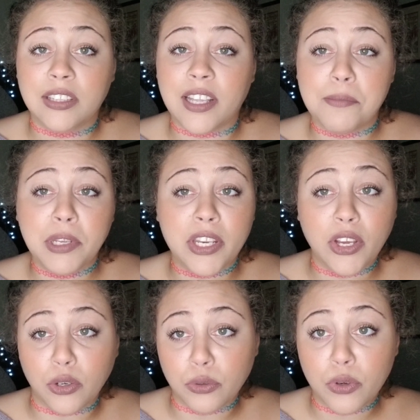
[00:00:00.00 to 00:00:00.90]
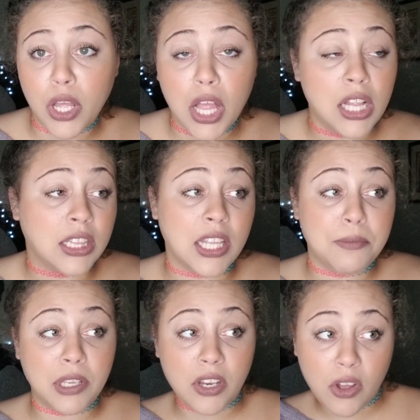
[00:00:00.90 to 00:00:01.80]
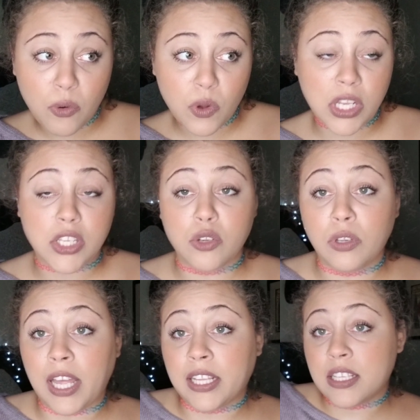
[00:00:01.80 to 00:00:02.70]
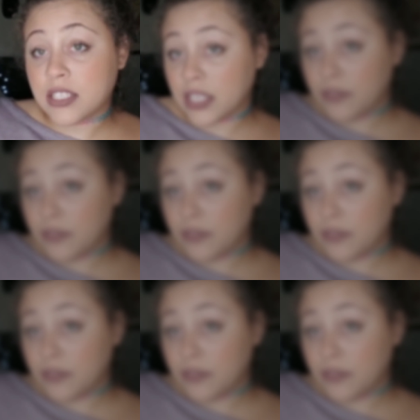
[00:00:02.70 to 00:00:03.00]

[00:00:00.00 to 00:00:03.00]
let me know. Let me know what you'd like to see